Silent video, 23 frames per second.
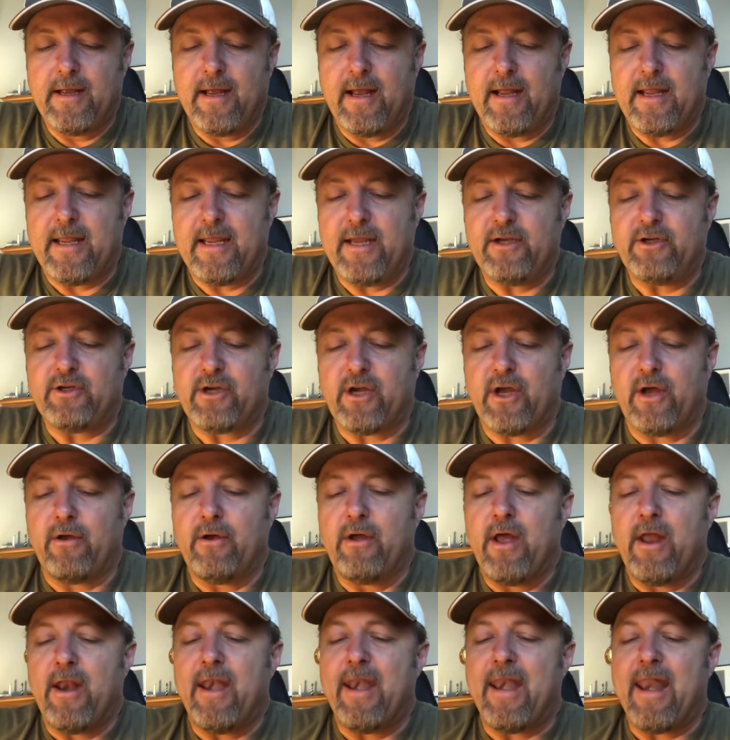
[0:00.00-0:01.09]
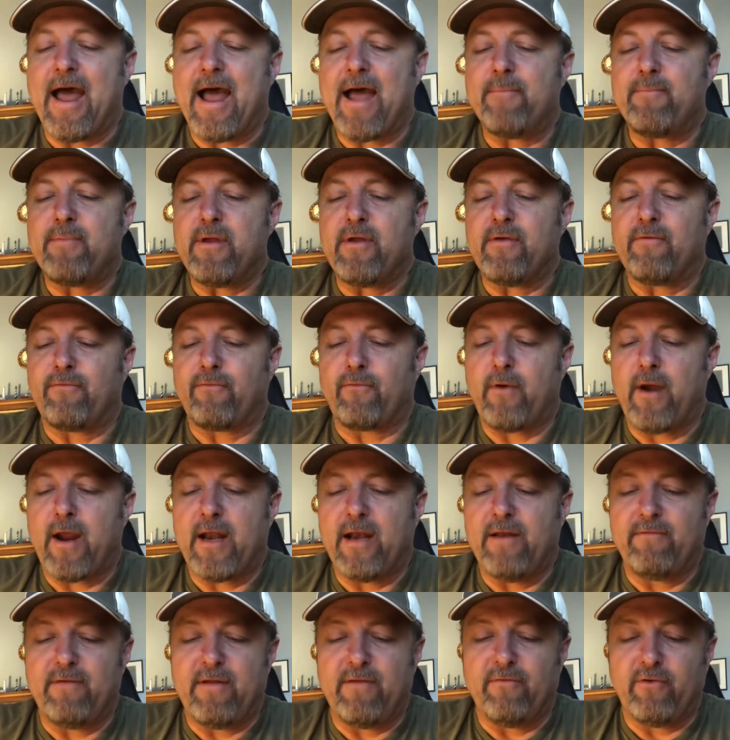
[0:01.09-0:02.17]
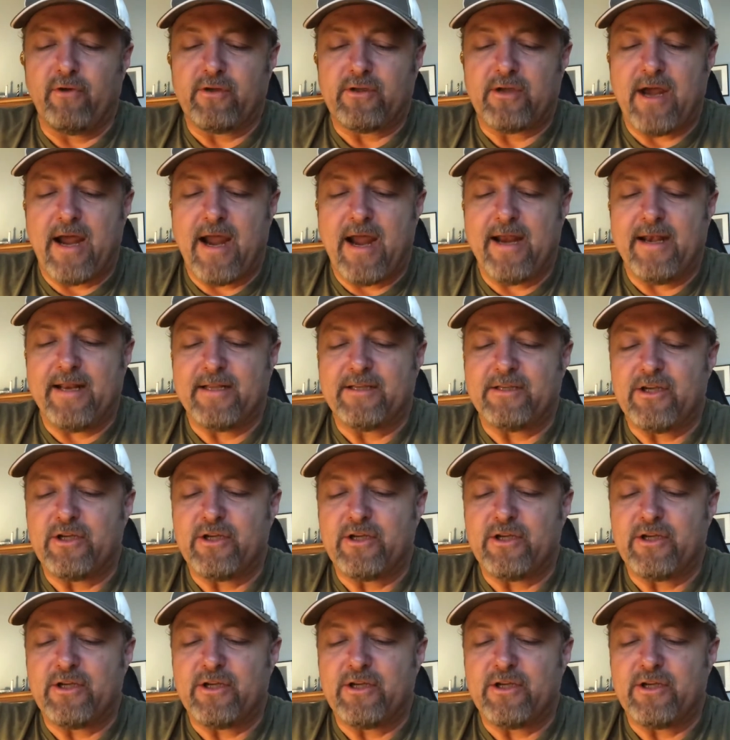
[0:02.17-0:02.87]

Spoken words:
He shall not be afraid of evil tidings.